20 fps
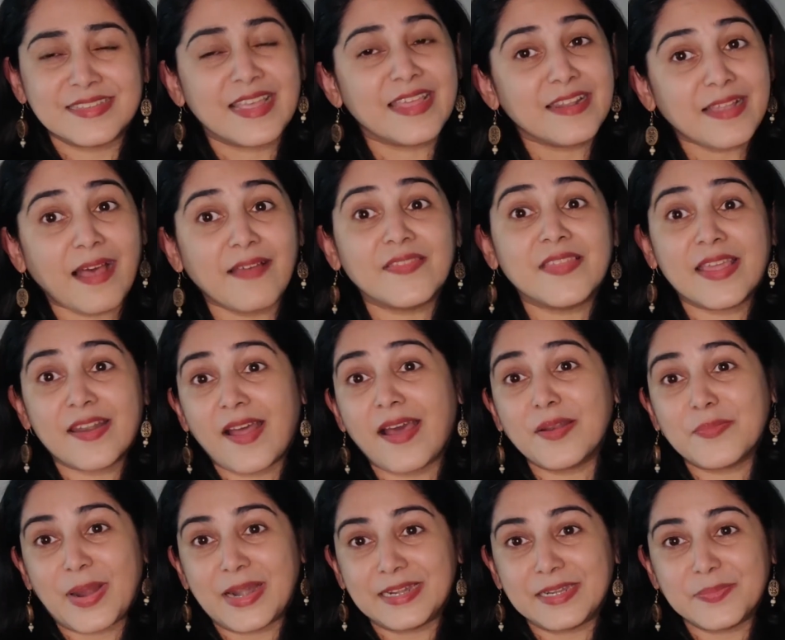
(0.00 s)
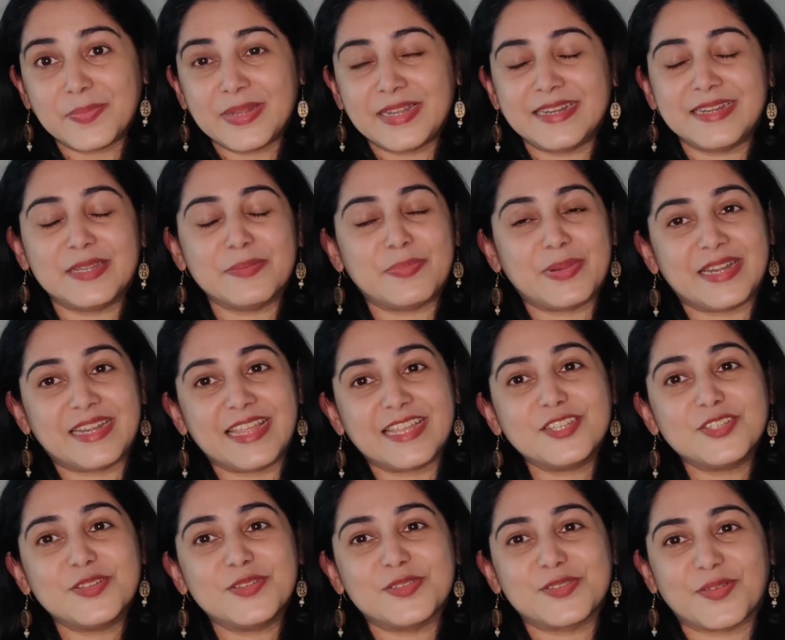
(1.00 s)
There are multiple
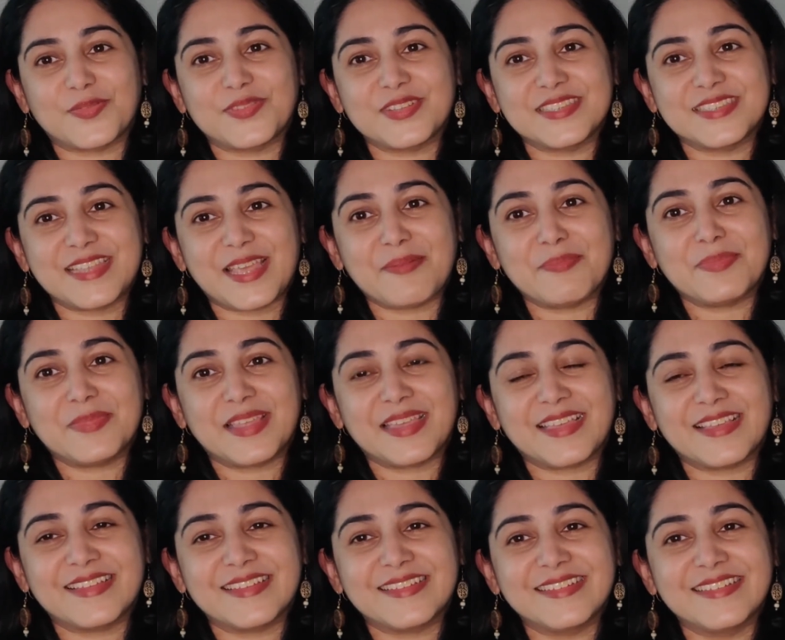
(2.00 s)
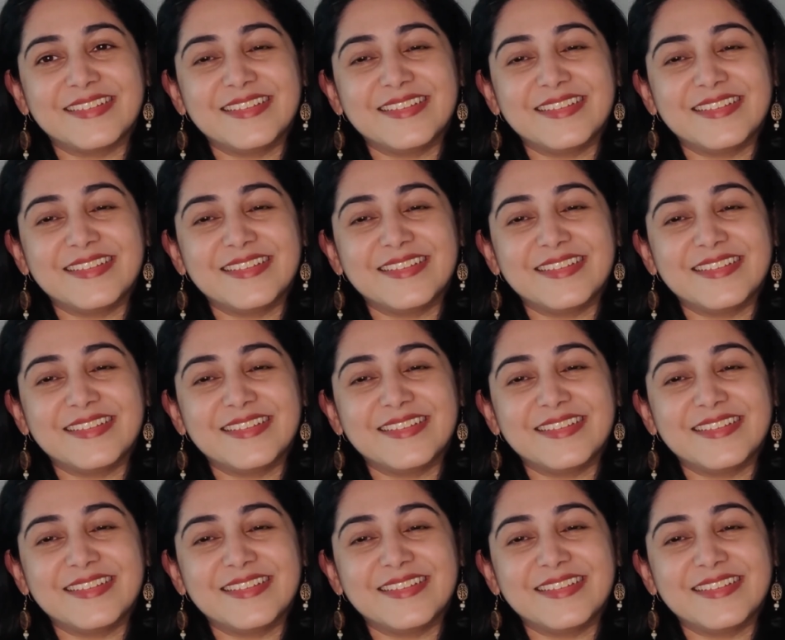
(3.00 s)
interpretations of the same thing.